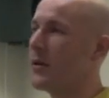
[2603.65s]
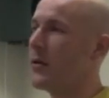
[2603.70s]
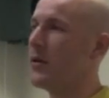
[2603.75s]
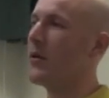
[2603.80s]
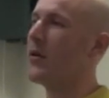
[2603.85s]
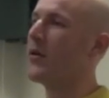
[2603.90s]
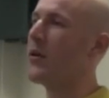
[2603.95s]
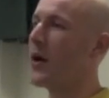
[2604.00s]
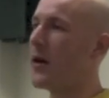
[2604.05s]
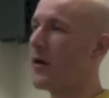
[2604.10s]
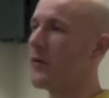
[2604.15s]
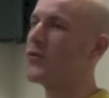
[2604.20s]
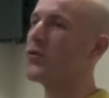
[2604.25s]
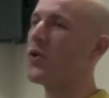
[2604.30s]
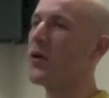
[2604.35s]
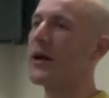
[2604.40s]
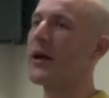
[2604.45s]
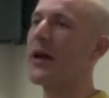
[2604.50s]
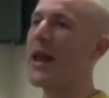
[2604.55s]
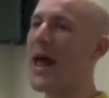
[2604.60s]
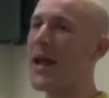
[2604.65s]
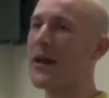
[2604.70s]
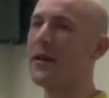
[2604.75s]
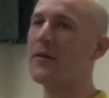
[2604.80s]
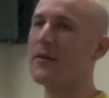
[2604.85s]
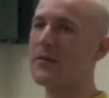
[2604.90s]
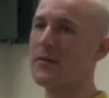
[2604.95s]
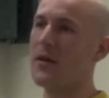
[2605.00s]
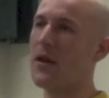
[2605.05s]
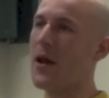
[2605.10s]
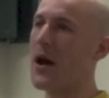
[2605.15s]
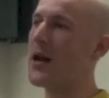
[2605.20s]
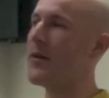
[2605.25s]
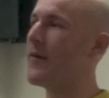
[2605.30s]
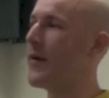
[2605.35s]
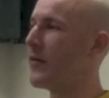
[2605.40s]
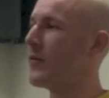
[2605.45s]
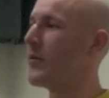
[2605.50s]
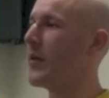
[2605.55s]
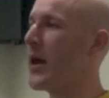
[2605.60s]
You're kind of drawing an end to the line
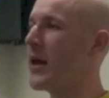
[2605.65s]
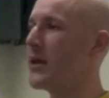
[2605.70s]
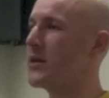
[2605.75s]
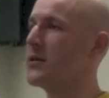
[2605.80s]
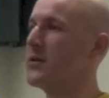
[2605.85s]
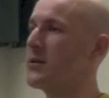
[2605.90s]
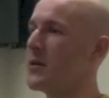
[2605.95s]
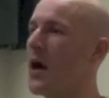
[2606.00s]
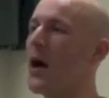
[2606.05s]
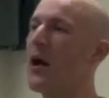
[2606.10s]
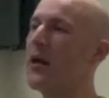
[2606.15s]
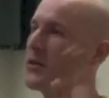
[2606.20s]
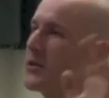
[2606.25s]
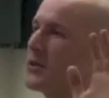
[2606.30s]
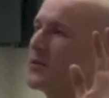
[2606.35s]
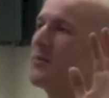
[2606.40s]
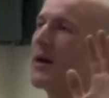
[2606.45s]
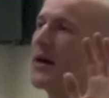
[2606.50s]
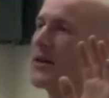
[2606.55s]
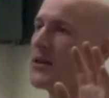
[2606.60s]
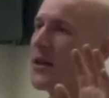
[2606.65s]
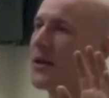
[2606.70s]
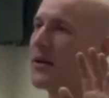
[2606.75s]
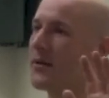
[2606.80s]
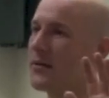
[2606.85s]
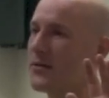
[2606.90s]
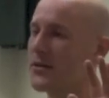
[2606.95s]
of explanations. It's just magic.